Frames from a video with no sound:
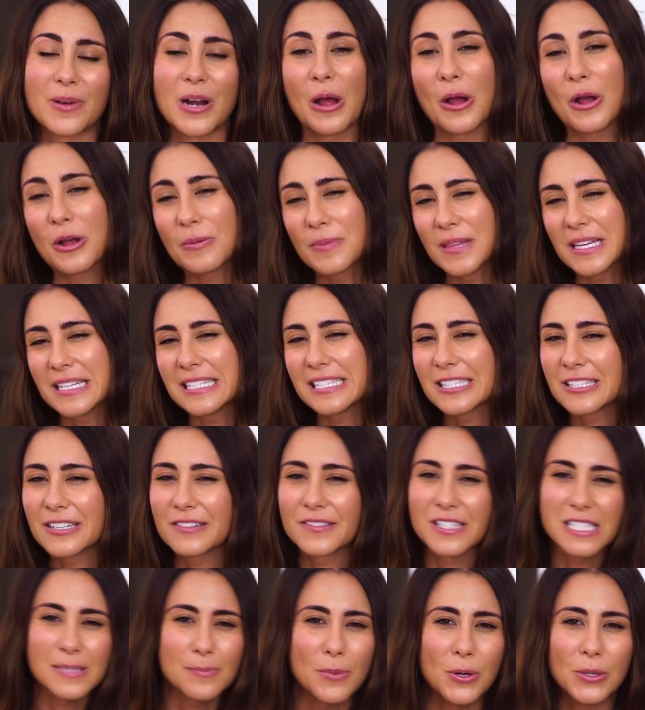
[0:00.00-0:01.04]
But I hope these sort
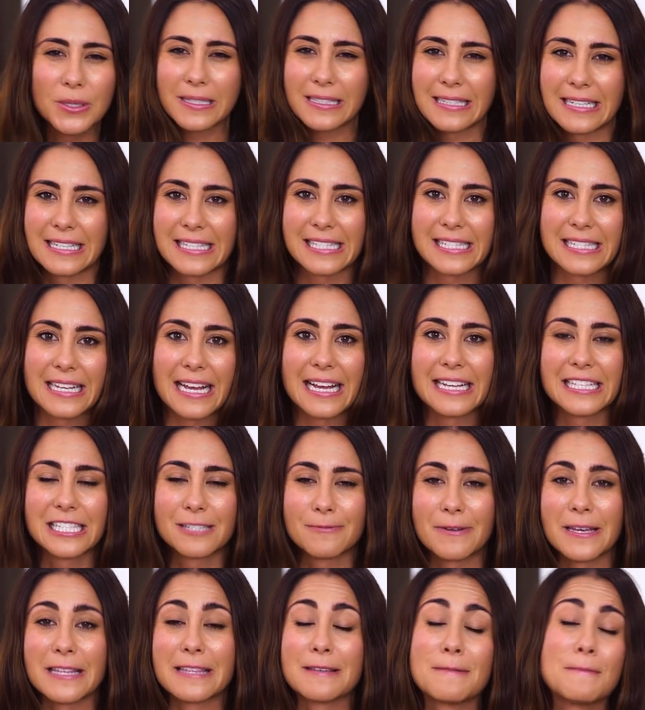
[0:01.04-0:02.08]
of small little insights
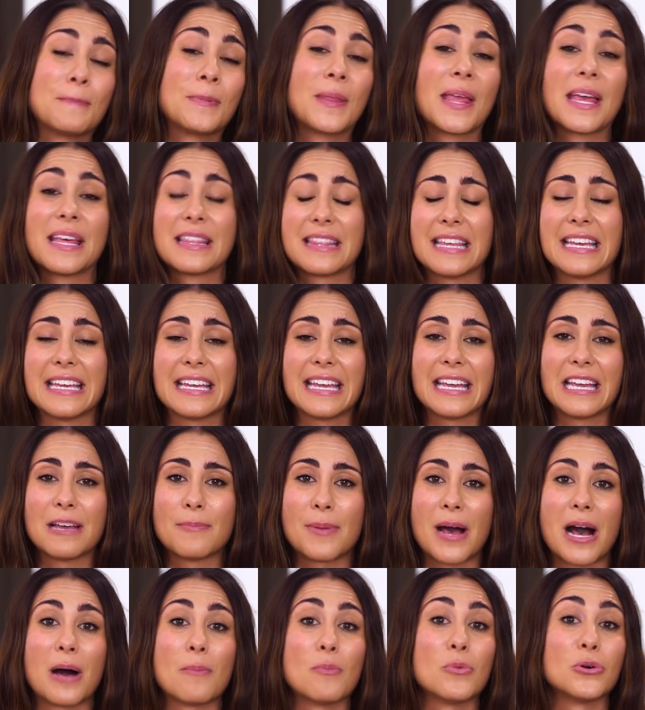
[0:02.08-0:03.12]
with thinking about